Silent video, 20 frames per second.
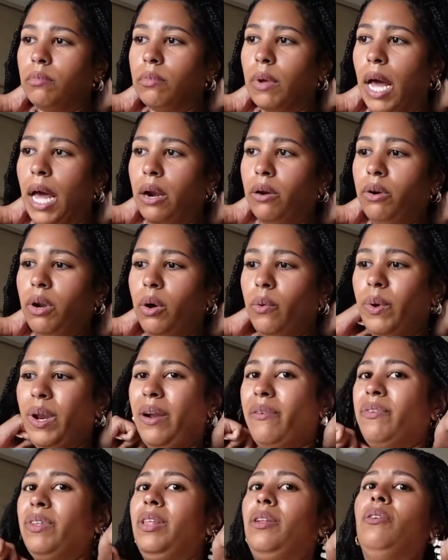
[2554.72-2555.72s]
I don't know,
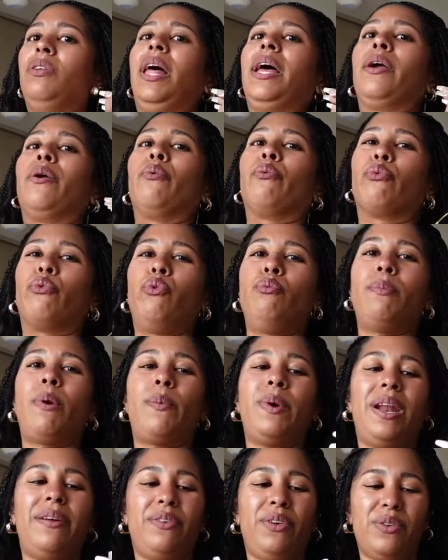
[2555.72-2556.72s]
whatever little like room or
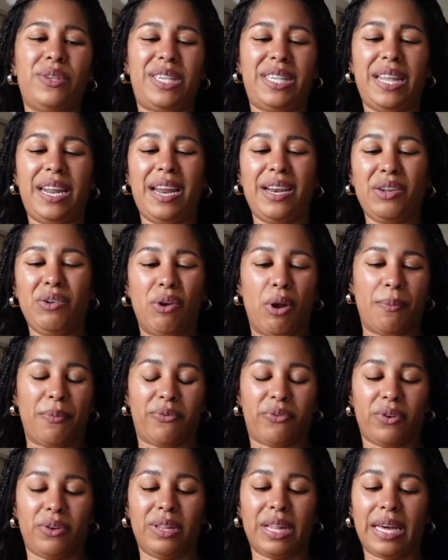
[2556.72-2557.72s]
whatever you sit in, you know,
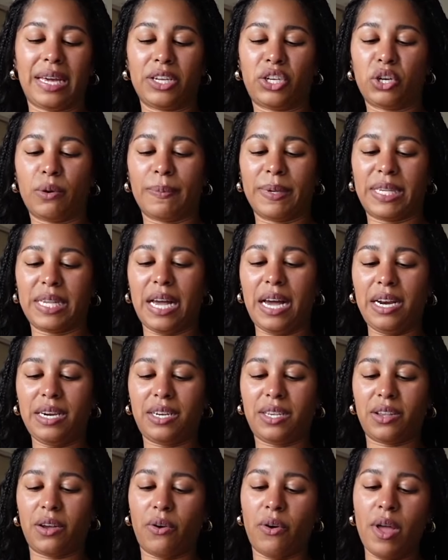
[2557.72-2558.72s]
before you like get your massage.
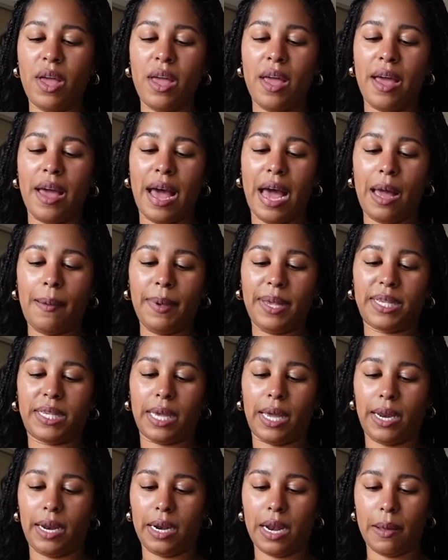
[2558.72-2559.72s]
So I'm
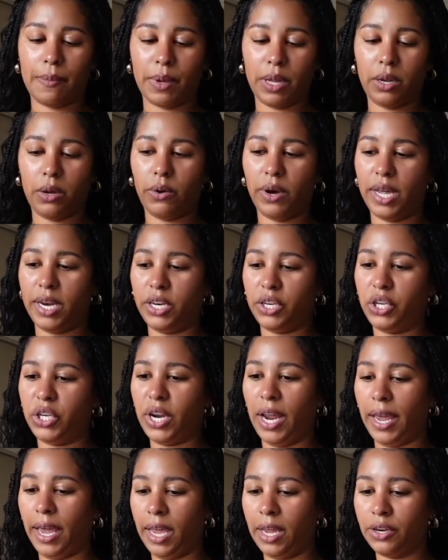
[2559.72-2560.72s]
excited. I'm gonna go ahead and
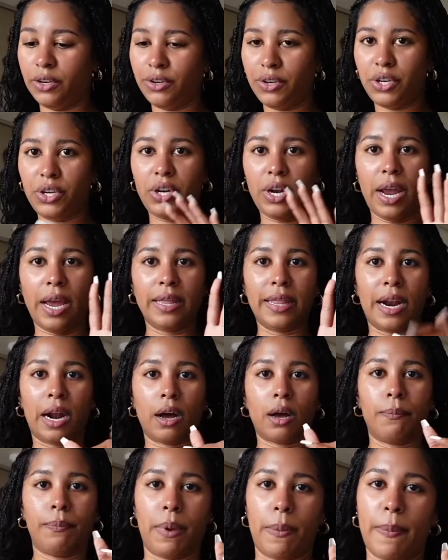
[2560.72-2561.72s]
change and then I'll be